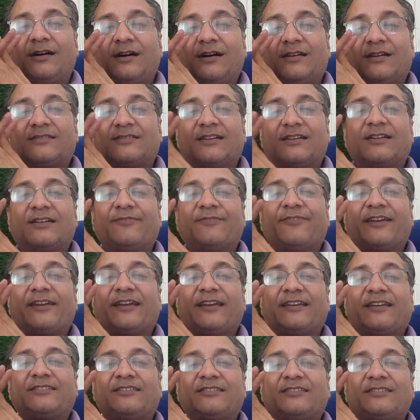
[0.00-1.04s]
a
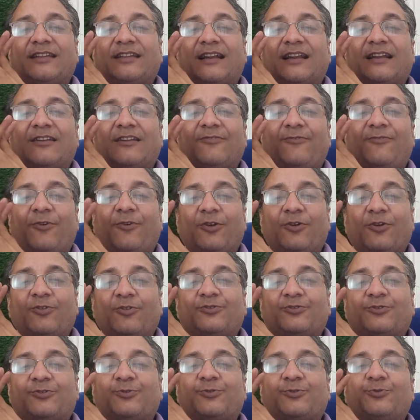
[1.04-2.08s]
certification that will follow
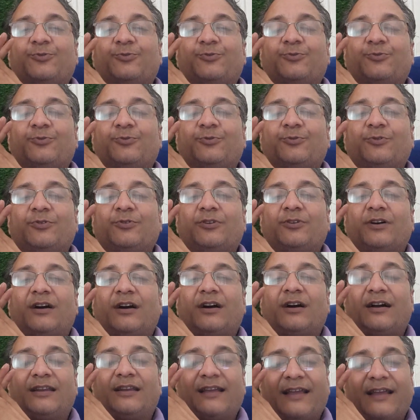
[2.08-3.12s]
through
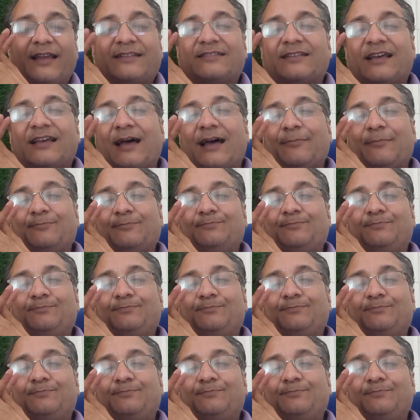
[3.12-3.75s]
an exam.